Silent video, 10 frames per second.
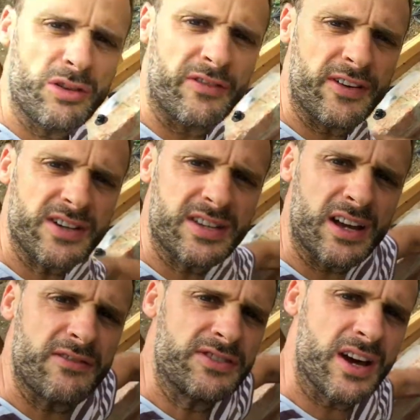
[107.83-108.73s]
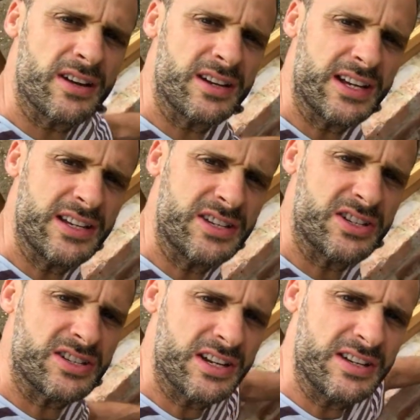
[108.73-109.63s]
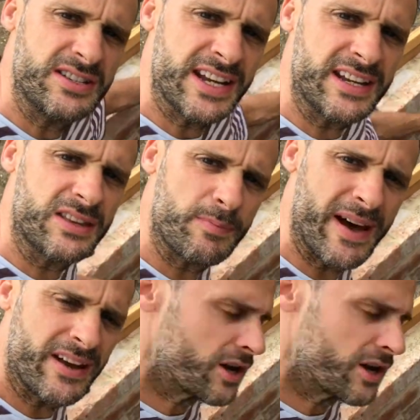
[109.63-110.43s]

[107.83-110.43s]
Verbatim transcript: the first thing I've done is just to dig the bed